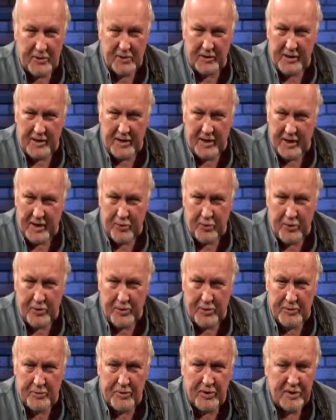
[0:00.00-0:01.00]
you can hear
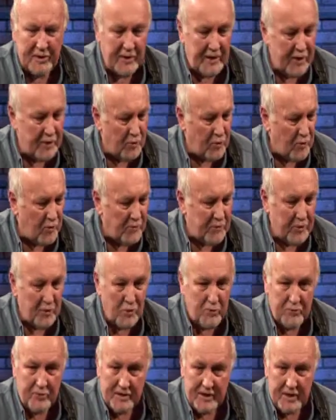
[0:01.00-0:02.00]
in them that you hear over and
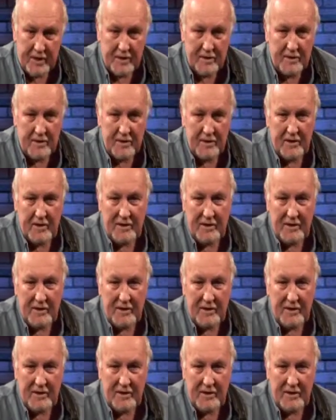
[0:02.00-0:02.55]
over again.